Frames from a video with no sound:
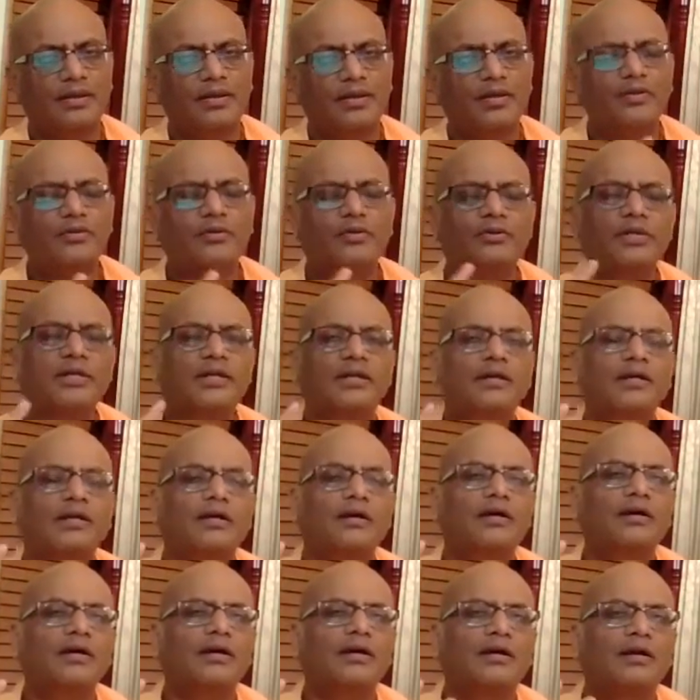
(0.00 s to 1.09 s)
You know, the
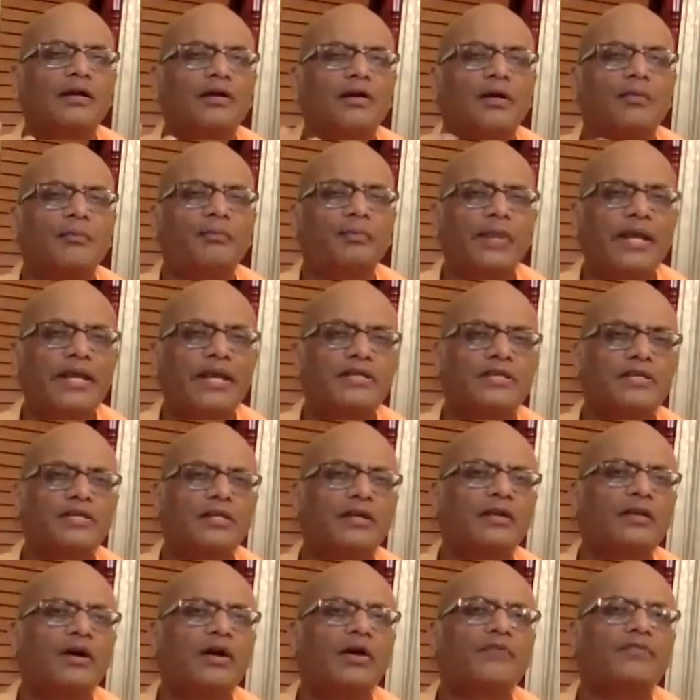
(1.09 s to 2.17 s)

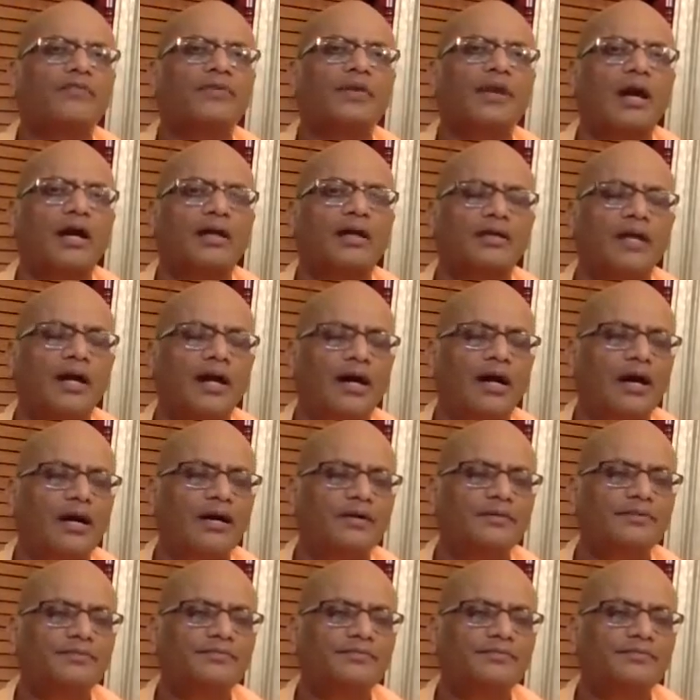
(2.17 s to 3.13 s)
complexion of Radha